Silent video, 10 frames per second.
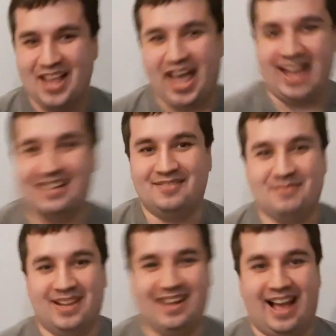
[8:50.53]

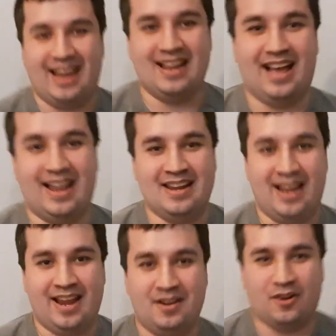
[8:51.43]
And
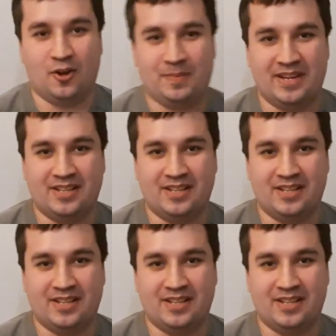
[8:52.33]
I hope he